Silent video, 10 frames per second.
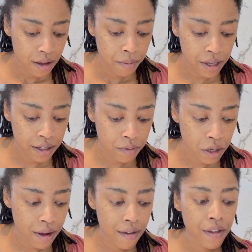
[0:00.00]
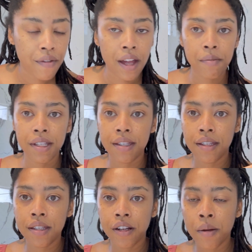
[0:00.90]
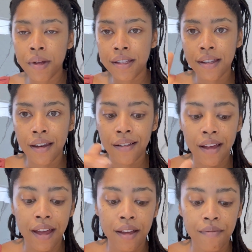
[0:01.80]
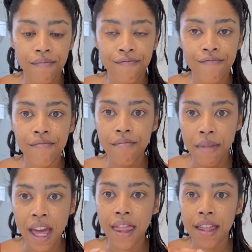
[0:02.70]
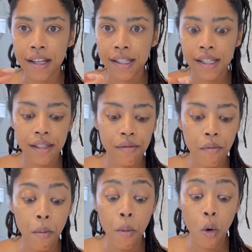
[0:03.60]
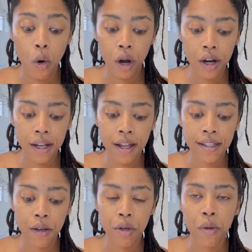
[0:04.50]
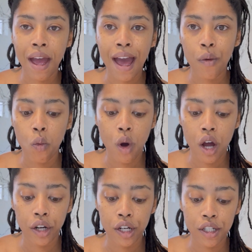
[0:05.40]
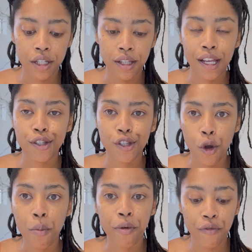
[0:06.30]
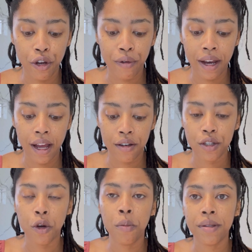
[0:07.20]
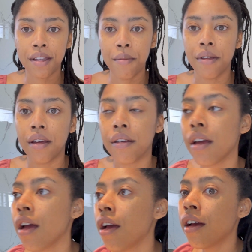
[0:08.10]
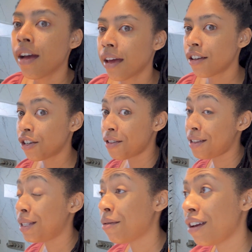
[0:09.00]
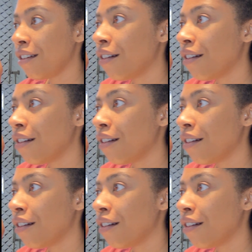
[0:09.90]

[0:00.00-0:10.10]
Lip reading: because when you have that vitamin C serum, it's gonna like make this more. It's like when you add water to like soap, when you're running out of soap, same thing. Gotta turn this way,